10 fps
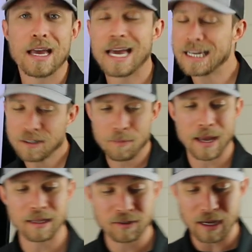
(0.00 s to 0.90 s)
and it
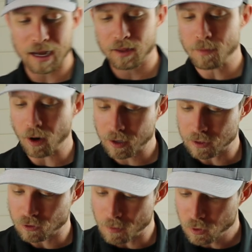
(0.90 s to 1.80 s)
depends on the
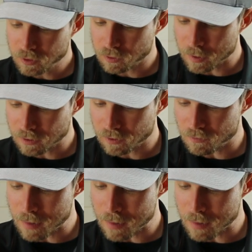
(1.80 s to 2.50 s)
market. So most expensive